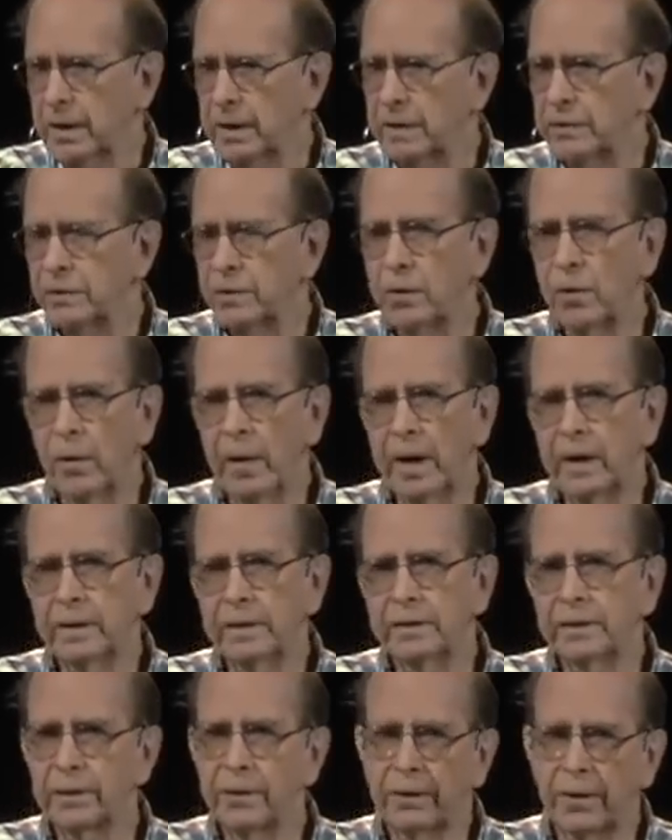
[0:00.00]
and you go out
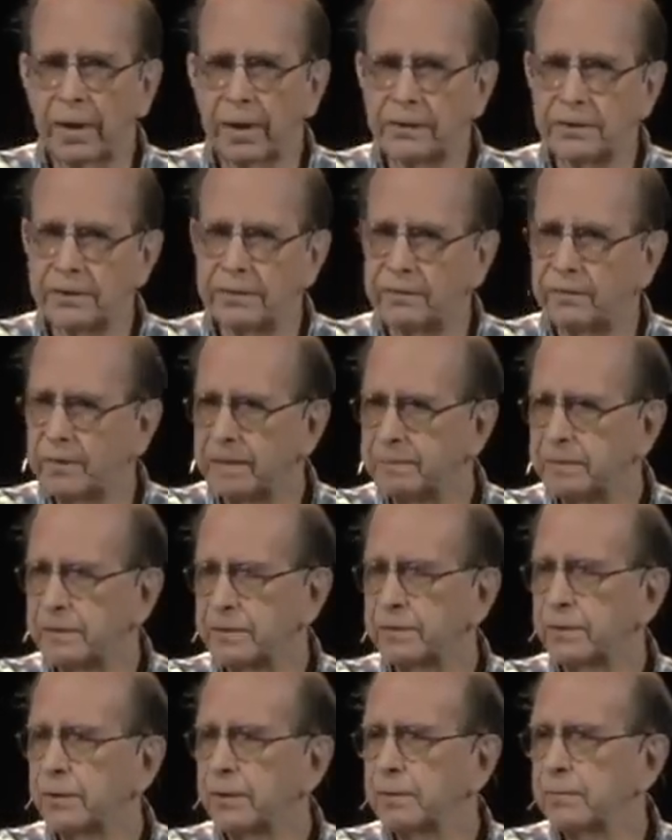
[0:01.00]
in the garage and flip the
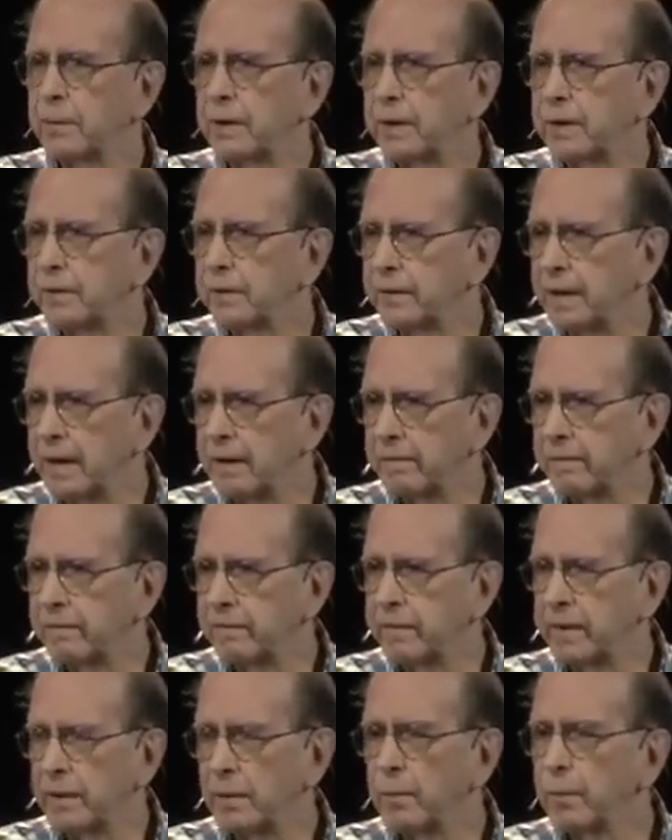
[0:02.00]
circuit breaker and now
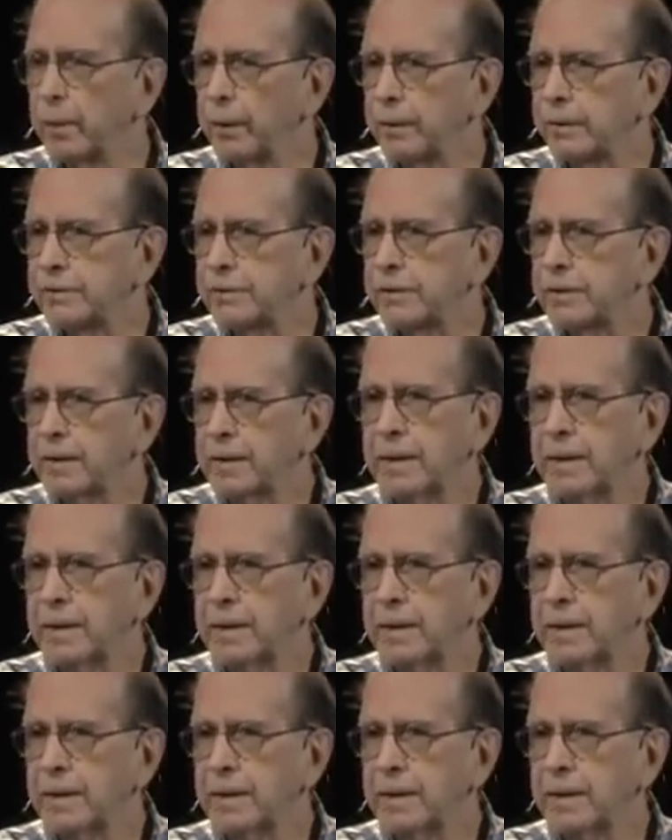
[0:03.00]
everything works.